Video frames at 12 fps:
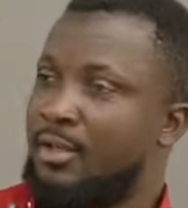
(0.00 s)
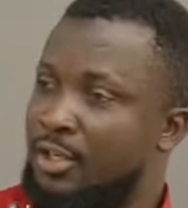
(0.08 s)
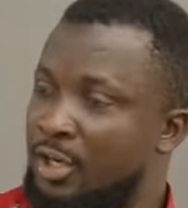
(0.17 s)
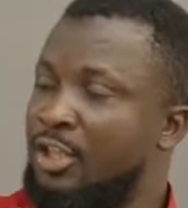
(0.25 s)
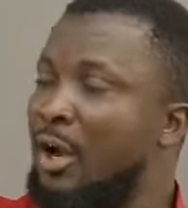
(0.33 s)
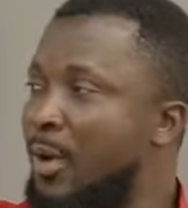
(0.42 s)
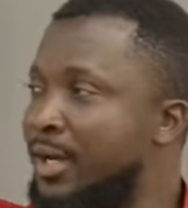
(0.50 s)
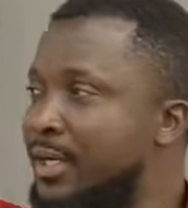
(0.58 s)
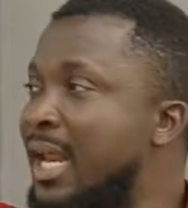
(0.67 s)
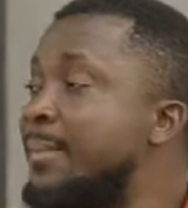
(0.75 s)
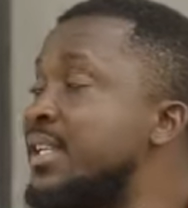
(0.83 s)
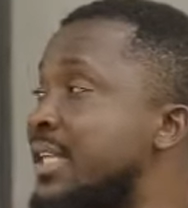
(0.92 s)
You know, don't
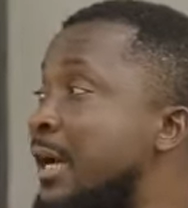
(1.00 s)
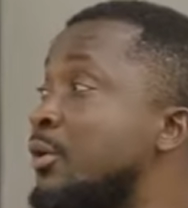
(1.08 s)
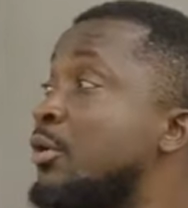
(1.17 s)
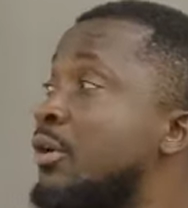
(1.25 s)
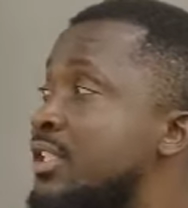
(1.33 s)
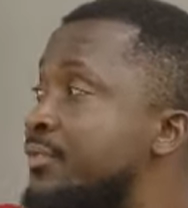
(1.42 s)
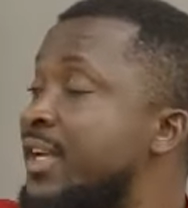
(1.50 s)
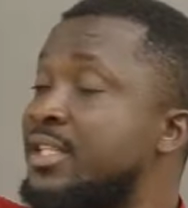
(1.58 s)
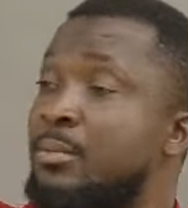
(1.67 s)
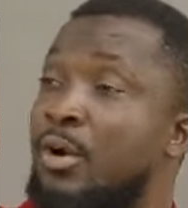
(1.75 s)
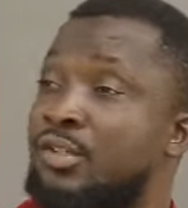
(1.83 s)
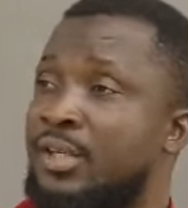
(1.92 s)
worry. Let me see how you cross the
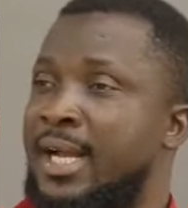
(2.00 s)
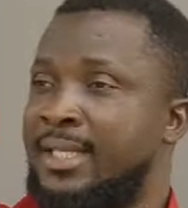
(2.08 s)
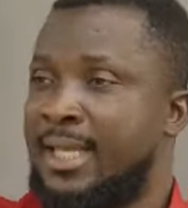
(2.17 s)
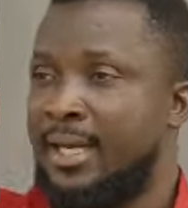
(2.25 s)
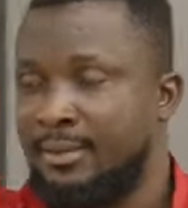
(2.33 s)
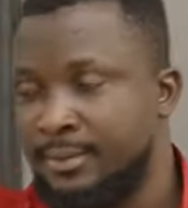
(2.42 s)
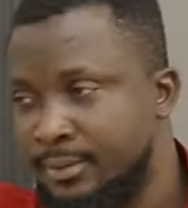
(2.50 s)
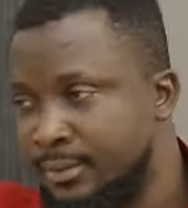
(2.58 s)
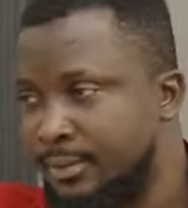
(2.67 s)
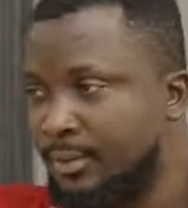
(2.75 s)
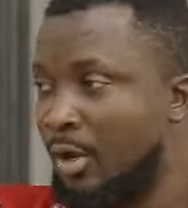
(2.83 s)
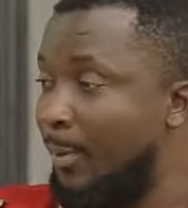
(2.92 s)
fence in Mwasogata.
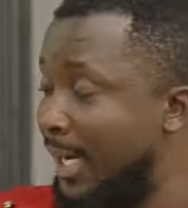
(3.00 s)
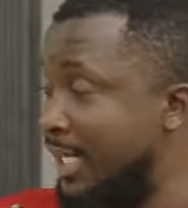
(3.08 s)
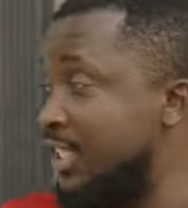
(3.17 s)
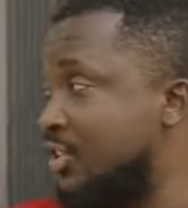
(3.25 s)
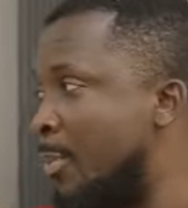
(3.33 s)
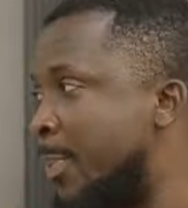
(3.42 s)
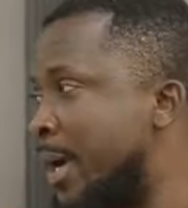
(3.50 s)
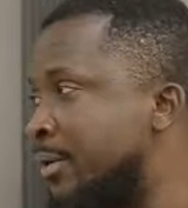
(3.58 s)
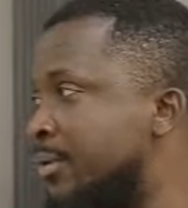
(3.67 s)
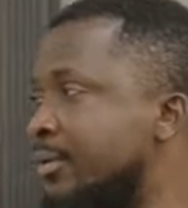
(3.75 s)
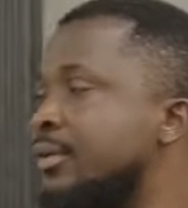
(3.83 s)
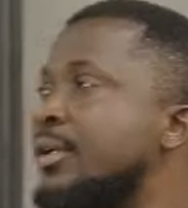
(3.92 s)
Or when this
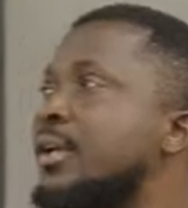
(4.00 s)
compound,